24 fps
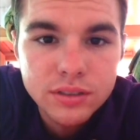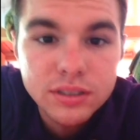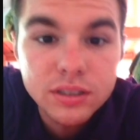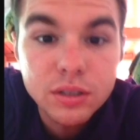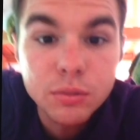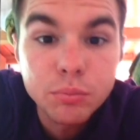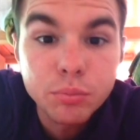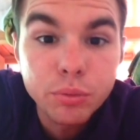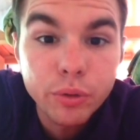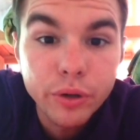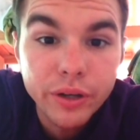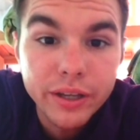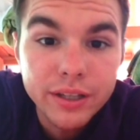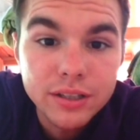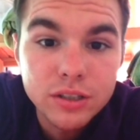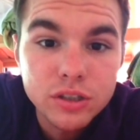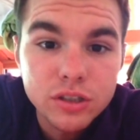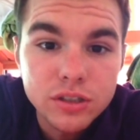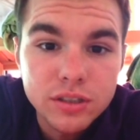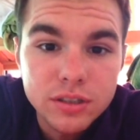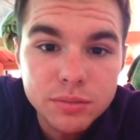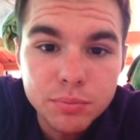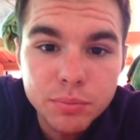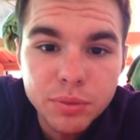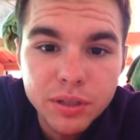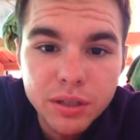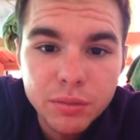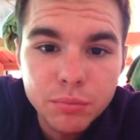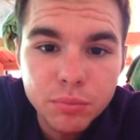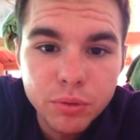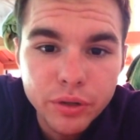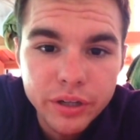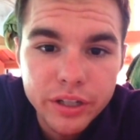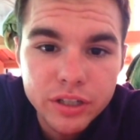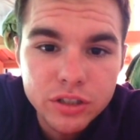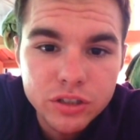the bridge, this big
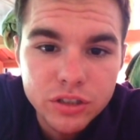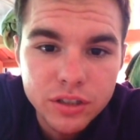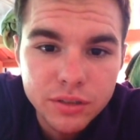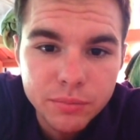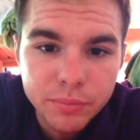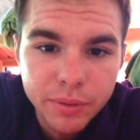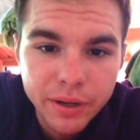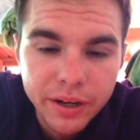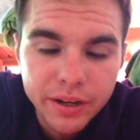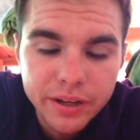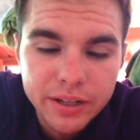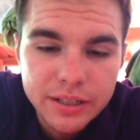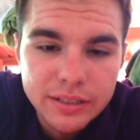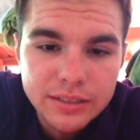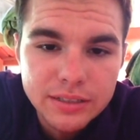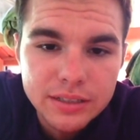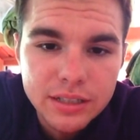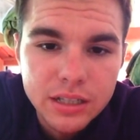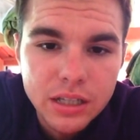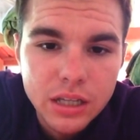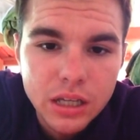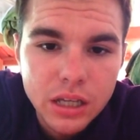bridge in Paris.